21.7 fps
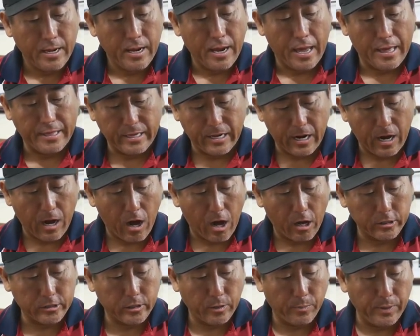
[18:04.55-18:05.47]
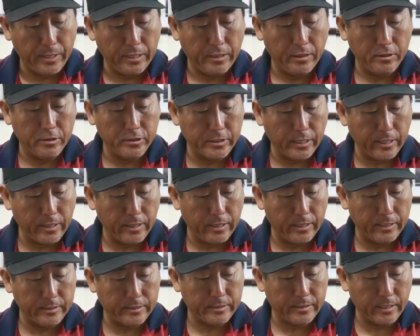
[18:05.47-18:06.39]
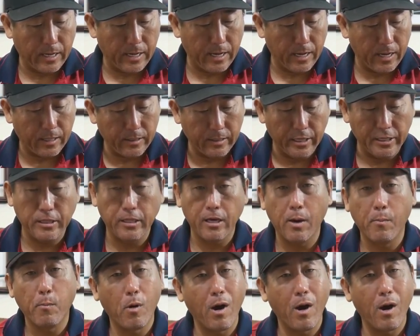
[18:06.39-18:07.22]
And then I'll also be using this lithium